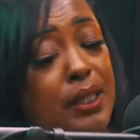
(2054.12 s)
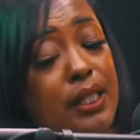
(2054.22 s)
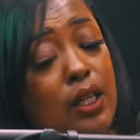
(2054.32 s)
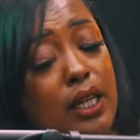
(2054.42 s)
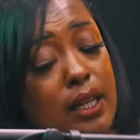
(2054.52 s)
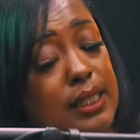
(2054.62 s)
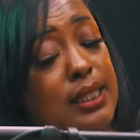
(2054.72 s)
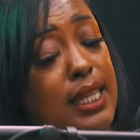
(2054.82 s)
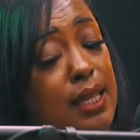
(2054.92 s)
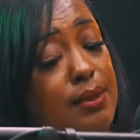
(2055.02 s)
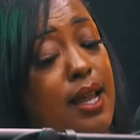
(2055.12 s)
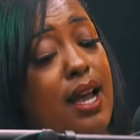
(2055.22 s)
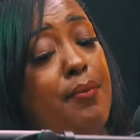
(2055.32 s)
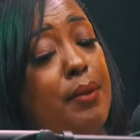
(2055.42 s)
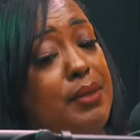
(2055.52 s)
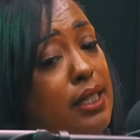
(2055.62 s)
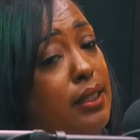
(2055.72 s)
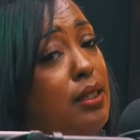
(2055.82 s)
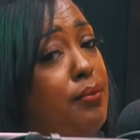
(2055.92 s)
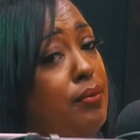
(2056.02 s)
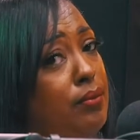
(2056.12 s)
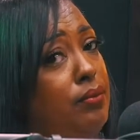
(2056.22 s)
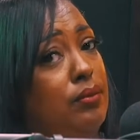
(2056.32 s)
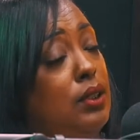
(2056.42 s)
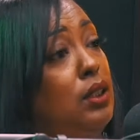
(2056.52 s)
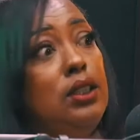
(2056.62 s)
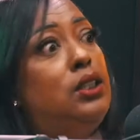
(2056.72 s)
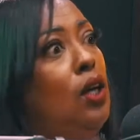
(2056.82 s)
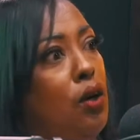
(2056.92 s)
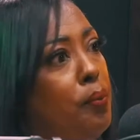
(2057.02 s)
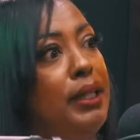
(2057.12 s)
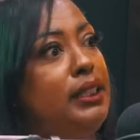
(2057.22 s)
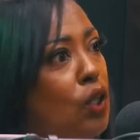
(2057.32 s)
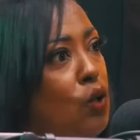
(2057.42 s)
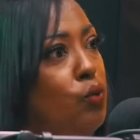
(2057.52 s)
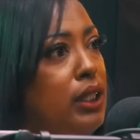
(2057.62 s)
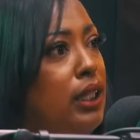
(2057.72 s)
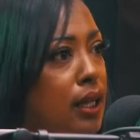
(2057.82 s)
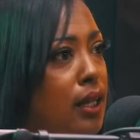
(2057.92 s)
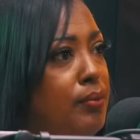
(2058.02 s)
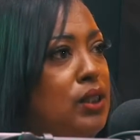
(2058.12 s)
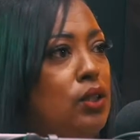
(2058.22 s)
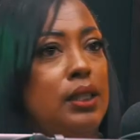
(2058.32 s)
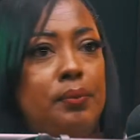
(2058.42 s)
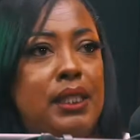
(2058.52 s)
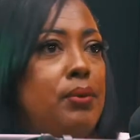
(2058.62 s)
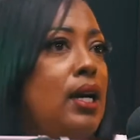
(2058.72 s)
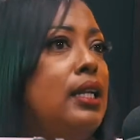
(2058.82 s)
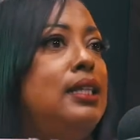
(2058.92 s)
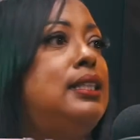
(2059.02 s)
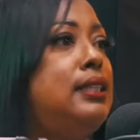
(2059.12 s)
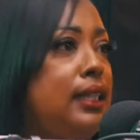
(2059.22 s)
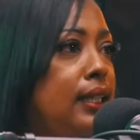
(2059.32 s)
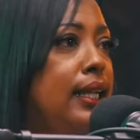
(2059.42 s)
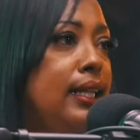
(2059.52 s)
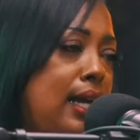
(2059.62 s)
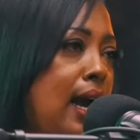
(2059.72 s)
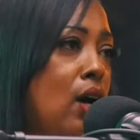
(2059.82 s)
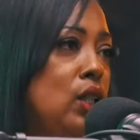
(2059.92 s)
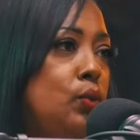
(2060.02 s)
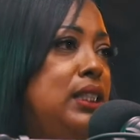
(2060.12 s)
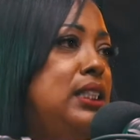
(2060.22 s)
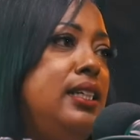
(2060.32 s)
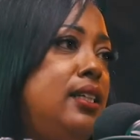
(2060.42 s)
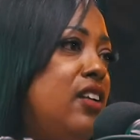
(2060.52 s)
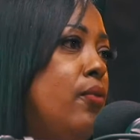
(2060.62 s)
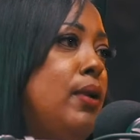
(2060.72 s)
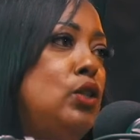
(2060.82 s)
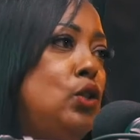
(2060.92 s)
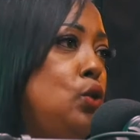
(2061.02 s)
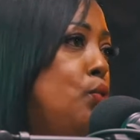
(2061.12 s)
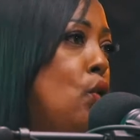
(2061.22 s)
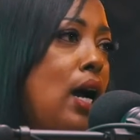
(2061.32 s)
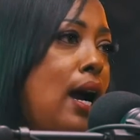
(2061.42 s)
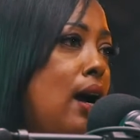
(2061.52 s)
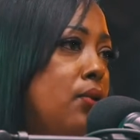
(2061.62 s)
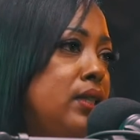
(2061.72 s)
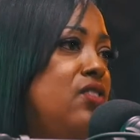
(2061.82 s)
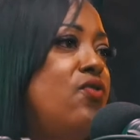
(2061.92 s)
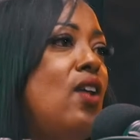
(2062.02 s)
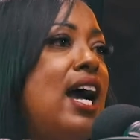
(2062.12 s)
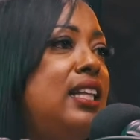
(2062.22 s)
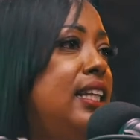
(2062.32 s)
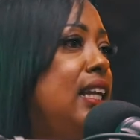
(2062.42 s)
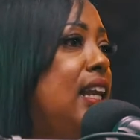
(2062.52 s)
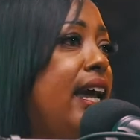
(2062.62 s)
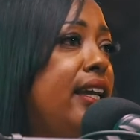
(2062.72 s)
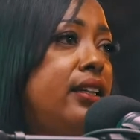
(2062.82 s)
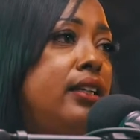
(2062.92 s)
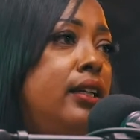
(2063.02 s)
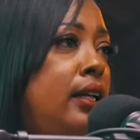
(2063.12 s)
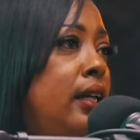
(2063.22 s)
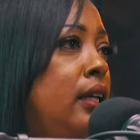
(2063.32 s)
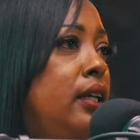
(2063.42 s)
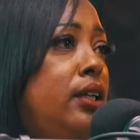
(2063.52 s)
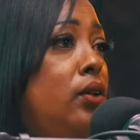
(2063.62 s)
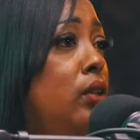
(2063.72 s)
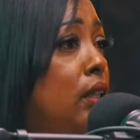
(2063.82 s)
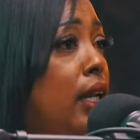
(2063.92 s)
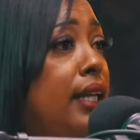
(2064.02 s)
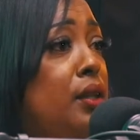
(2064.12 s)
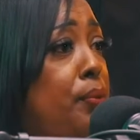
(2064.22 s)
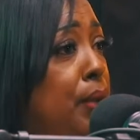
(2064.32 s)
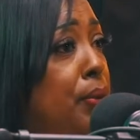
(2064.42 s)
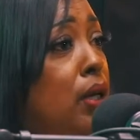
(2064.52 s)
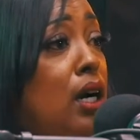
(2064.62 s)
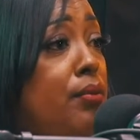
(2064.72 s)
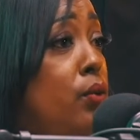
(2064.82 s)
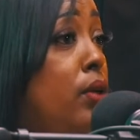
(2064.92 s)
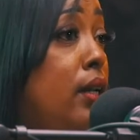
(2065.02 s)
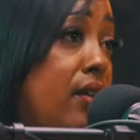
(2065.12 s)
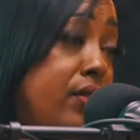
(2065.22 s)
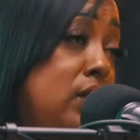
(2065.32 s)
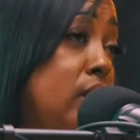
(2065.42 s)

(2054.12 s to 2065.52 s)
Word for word: But in, at the same time, I'm telling them, don't, but don't really come. So these people got us sitting at the house. We sitting there for about two more hours. Finally, they like, it don't look like your people coming, whatever.